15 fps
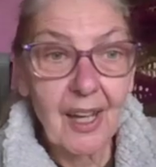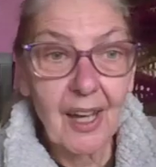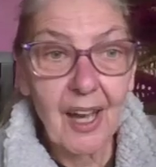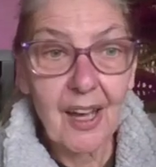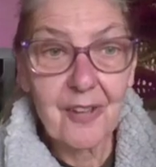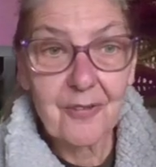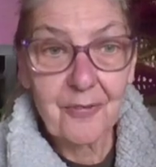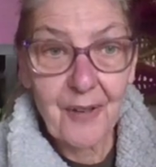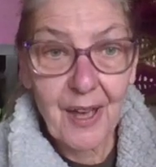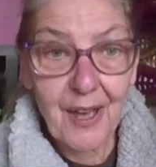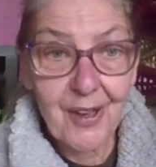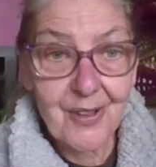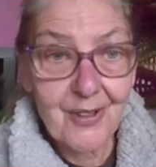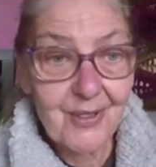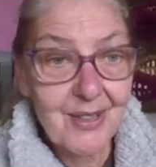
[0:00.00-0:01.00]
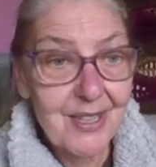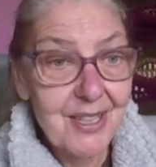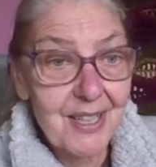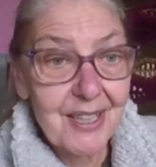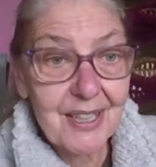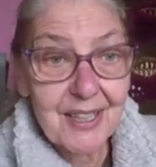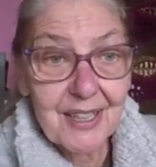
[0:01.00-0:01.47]
I found
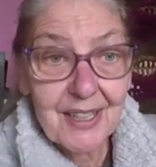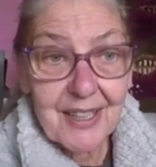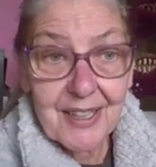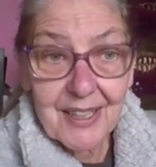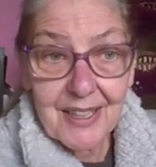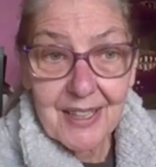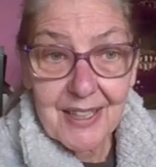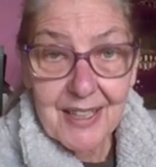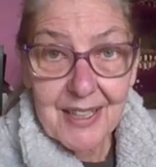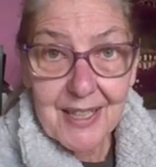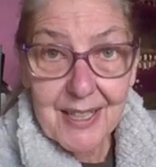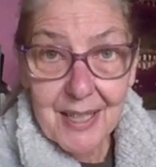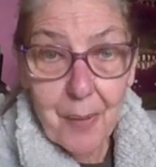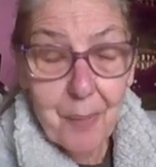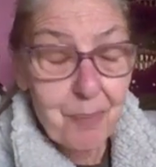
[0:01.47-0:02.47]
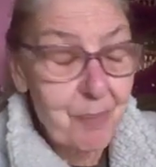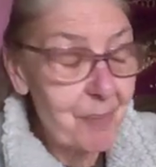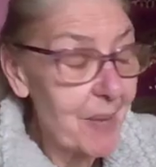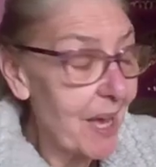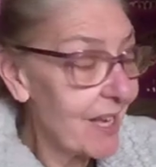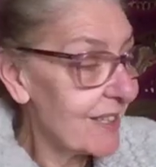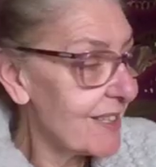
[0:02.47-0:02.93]
this
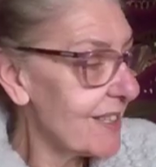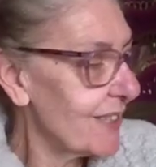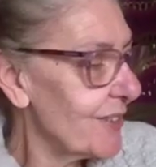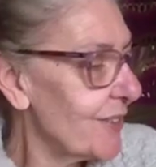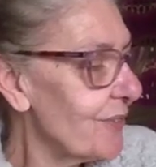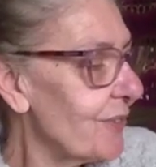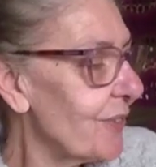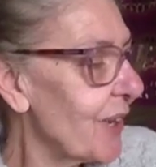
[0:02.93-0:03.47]
massive